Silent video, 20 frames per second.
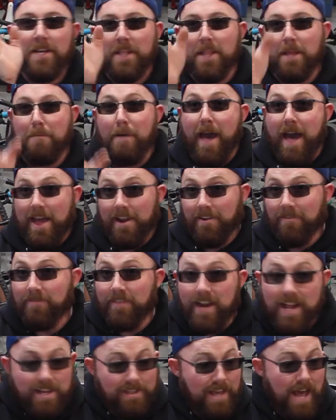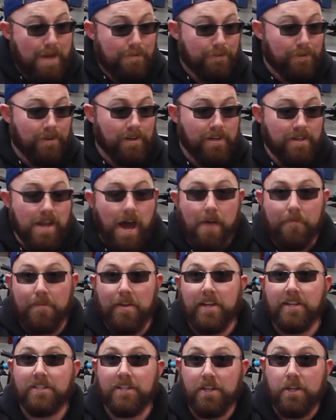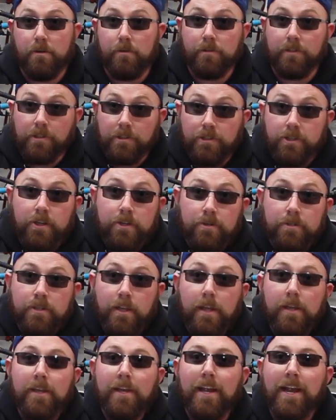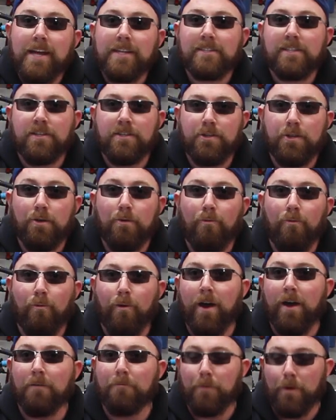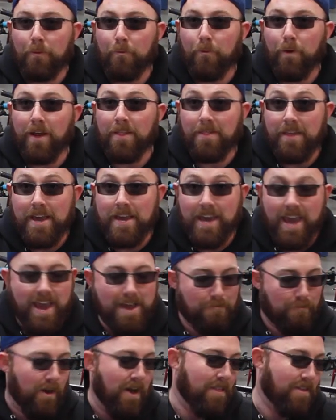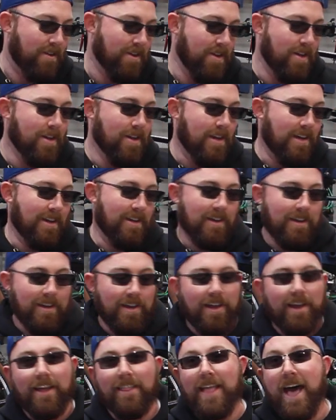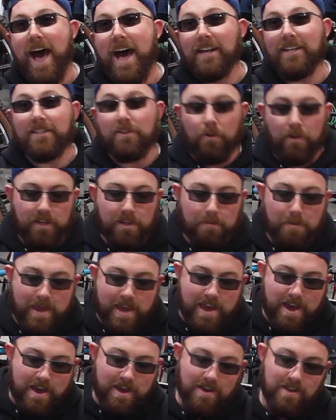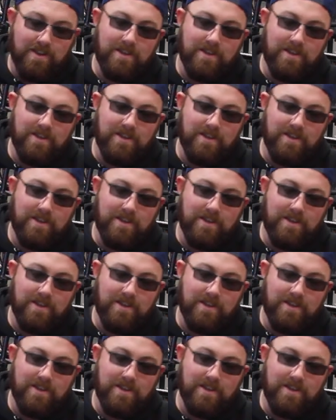the bad. It has absolutely nothing to do with the shoes. It has to do what with what they came with. And that is going to be